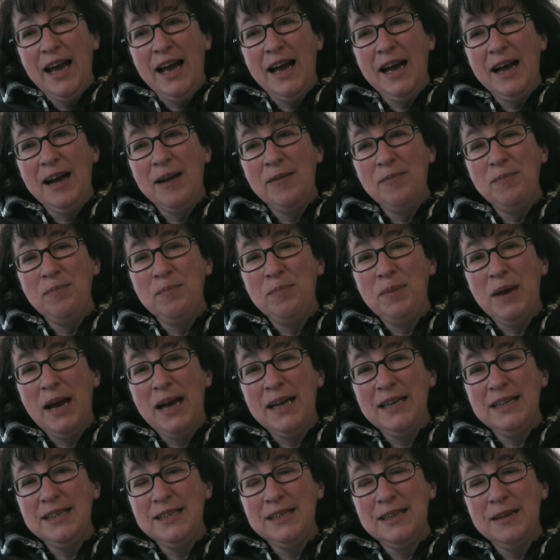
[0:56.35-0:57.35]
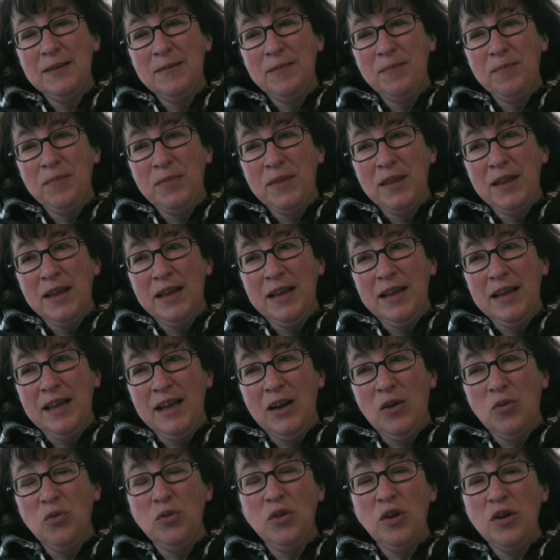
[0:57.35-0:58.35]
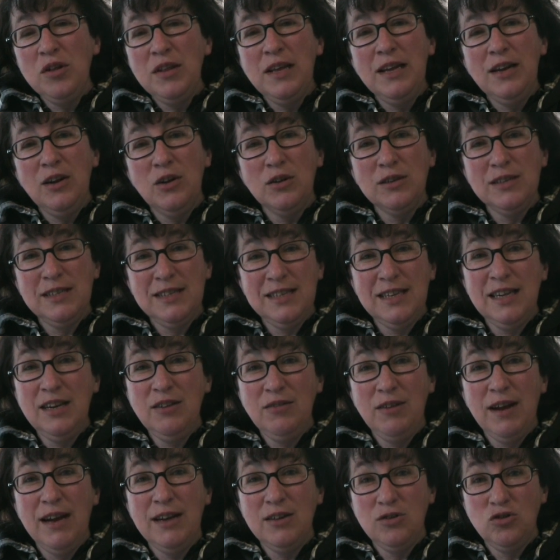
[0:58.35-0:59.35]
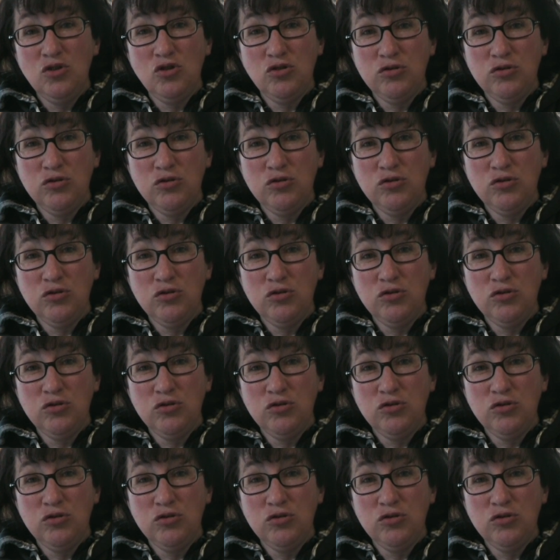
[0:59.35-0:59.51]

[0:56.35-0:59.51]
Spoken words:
But although they're not sitting around